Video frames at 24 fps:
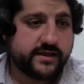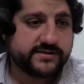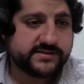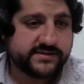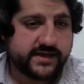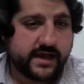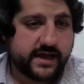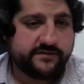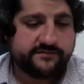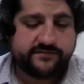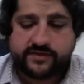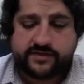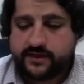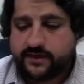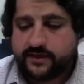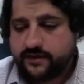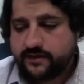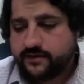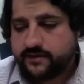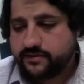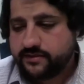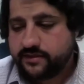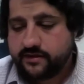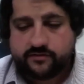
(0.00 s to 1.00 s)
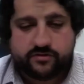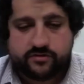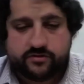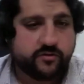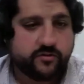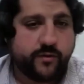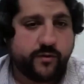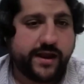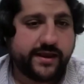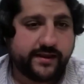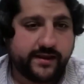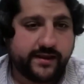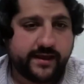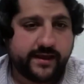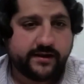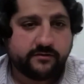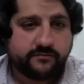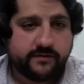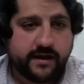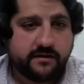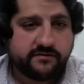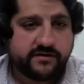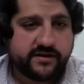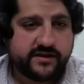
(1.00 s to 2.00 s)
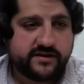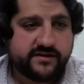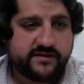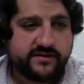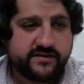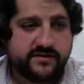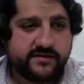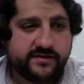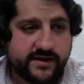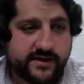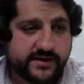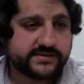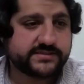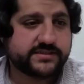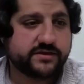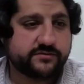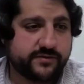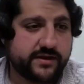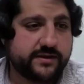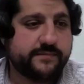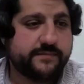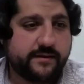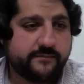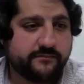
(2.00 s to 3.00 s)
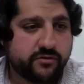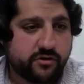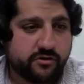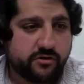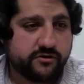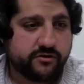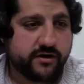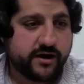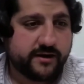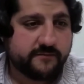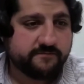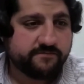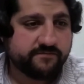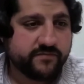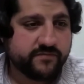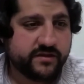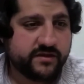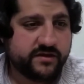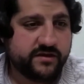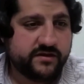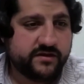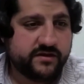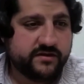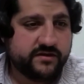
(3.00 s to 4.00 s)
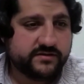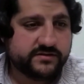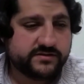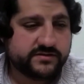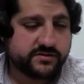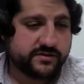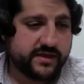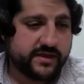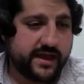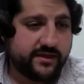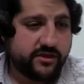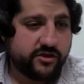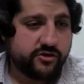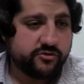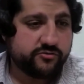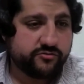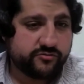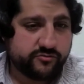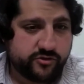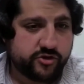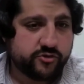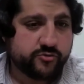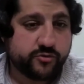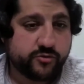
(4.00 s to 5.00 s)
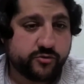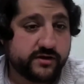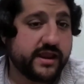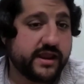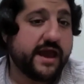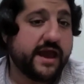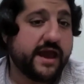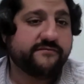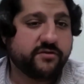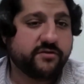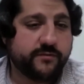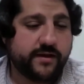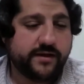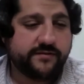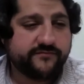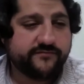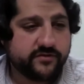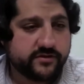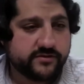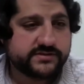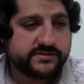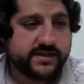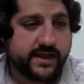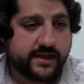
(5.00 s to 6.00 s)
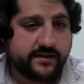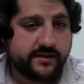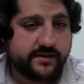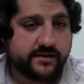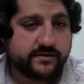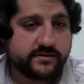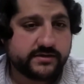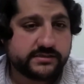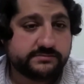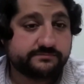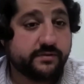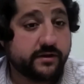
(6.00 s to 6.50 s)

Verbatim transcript: That's kind of the, the the way to get around it is the rebate program, so that you you wouldn't have to wait for those ten years.